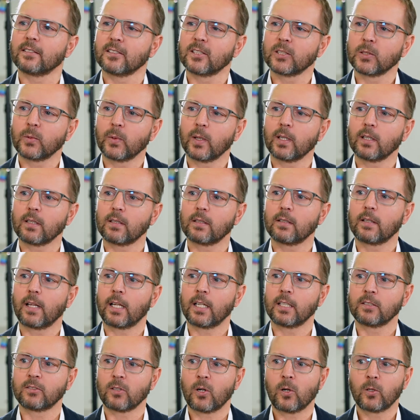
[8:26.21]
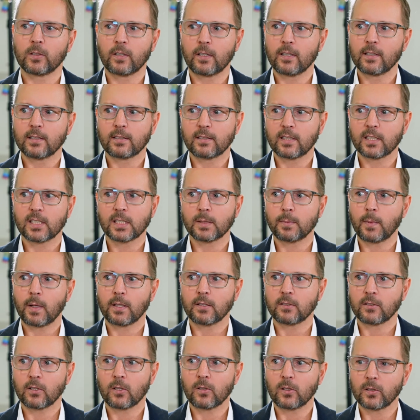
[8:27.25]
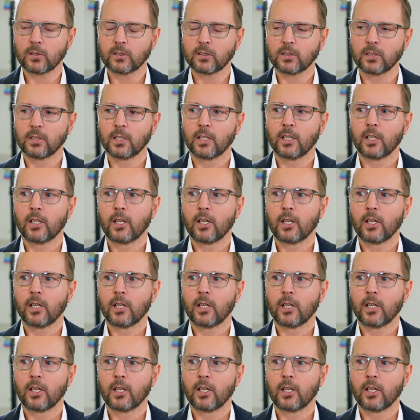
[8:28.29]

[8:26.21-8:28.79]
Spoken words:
a squint that is older than 6 months old,